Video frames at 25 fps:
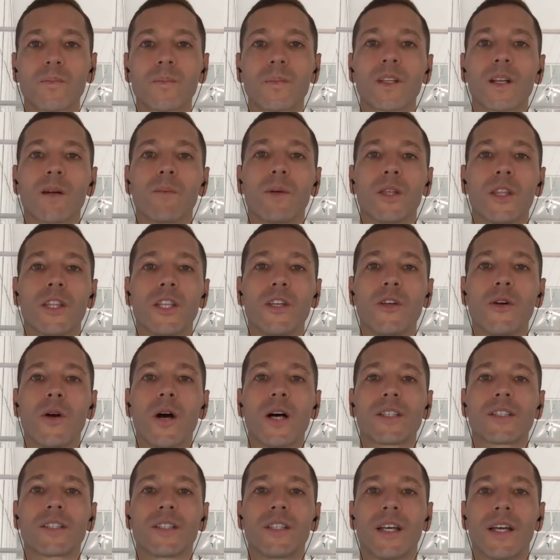But the
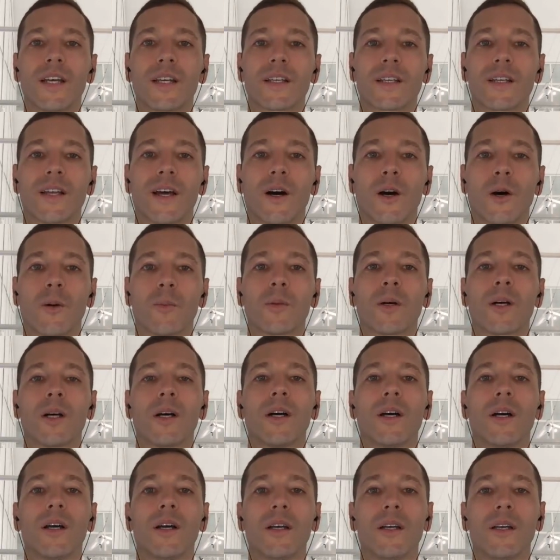USDA can help.
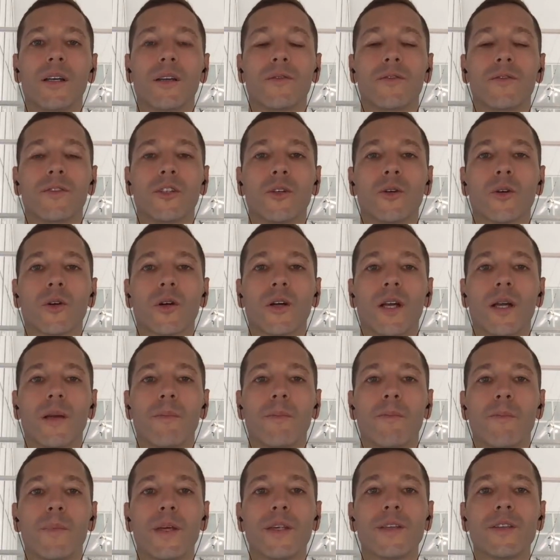If you're a
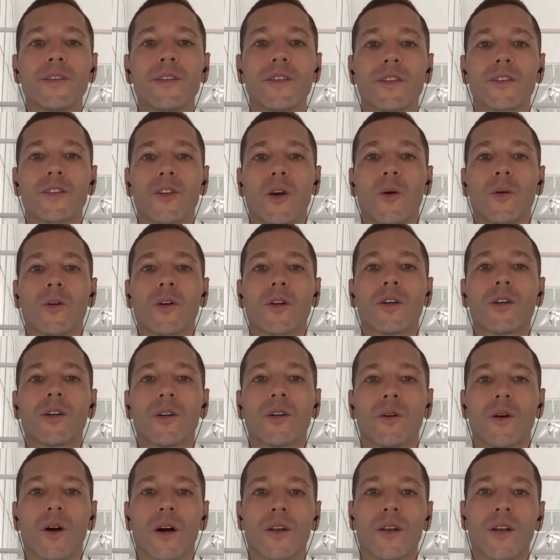business owner,
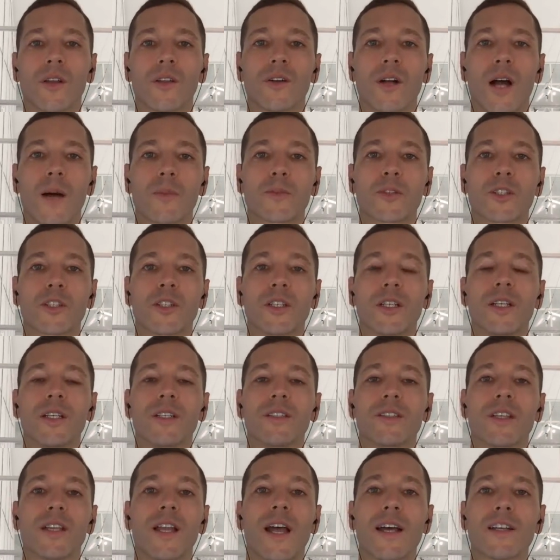another option
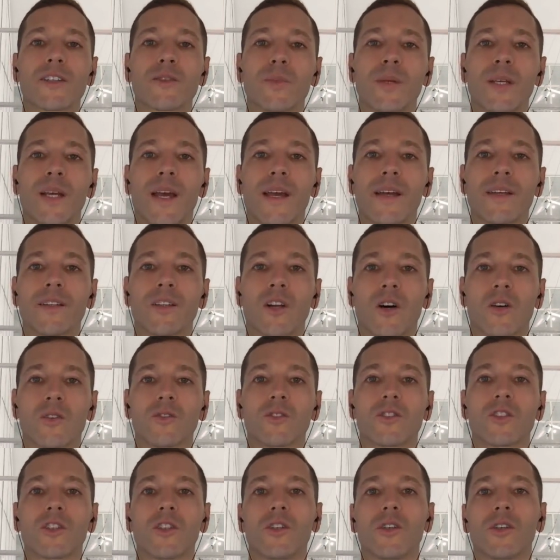is an SBA
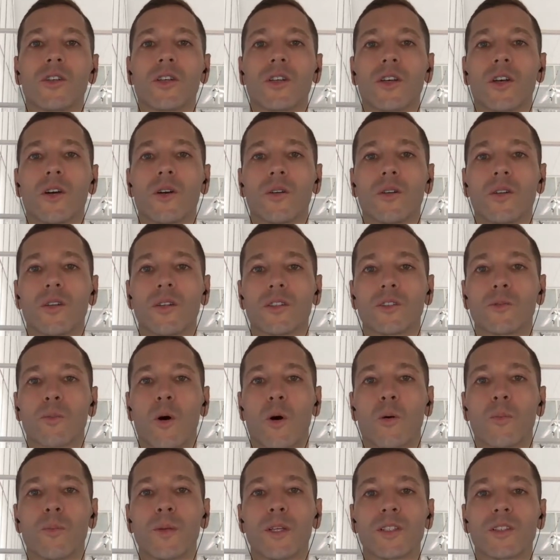loan. So you can go to the
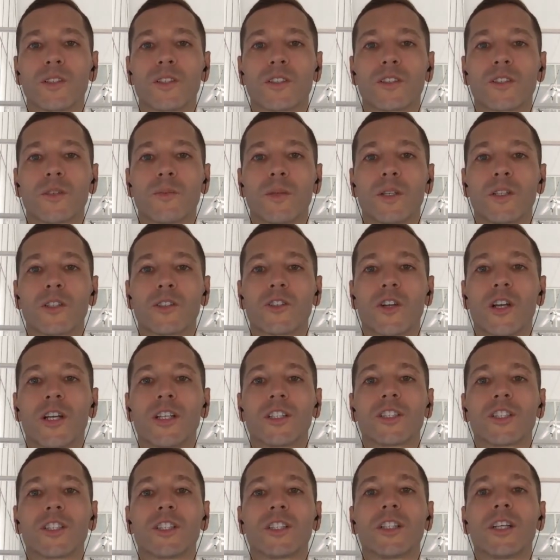Small Business
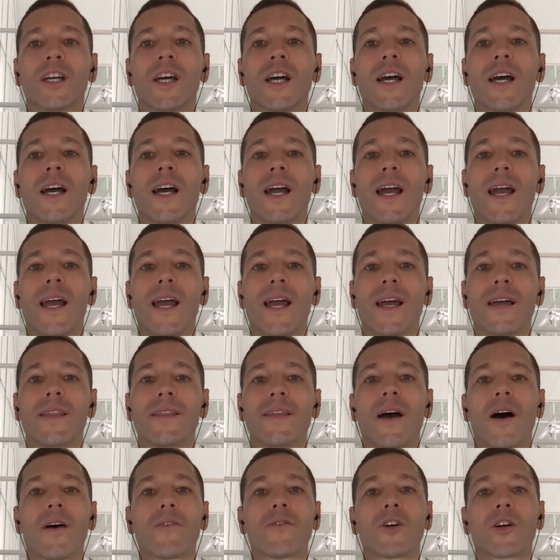Administration, and
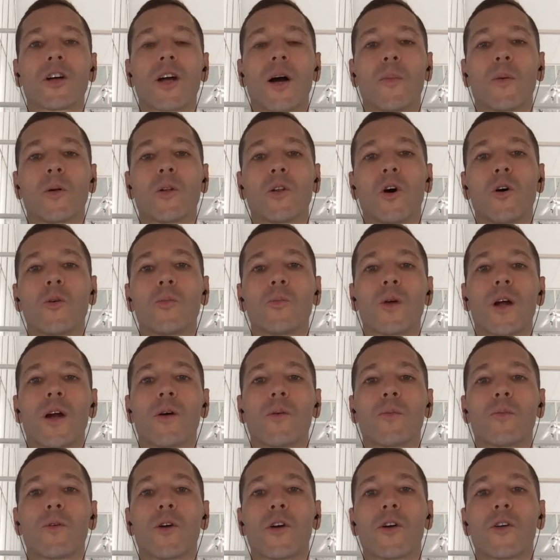they offer a couple loan
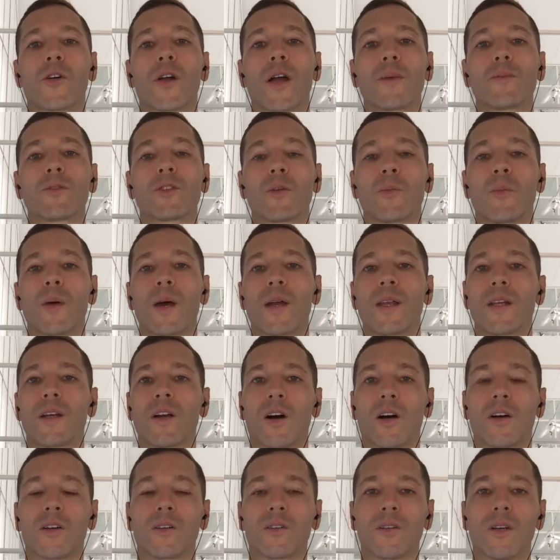programs depending
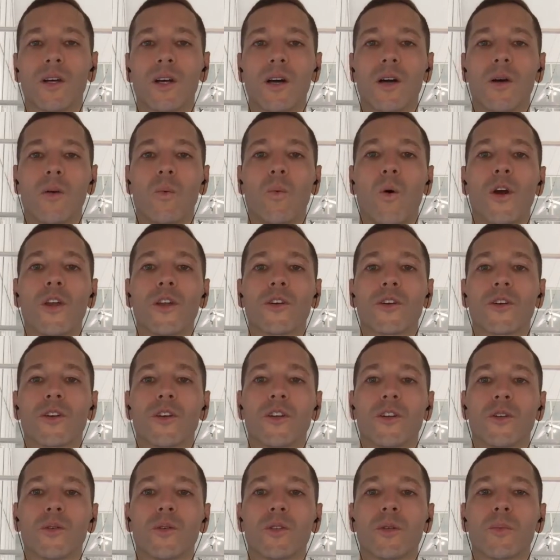on what you're going
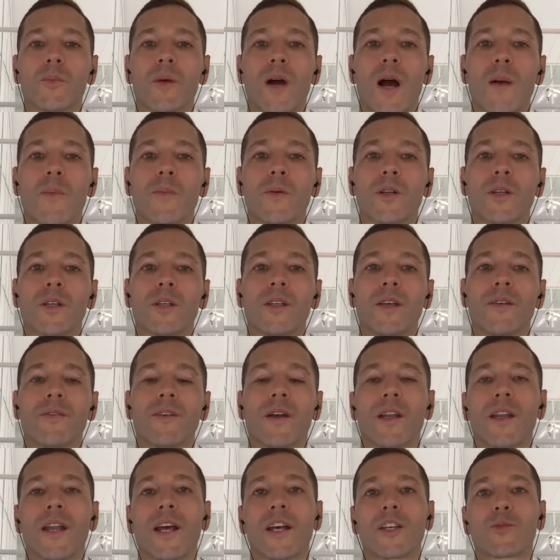to do with the property. They've
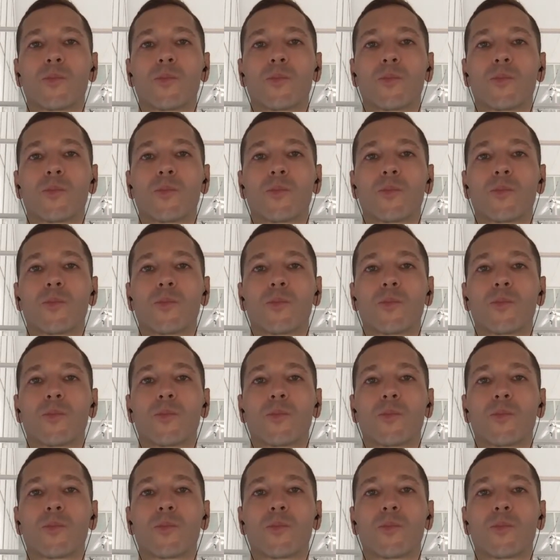got an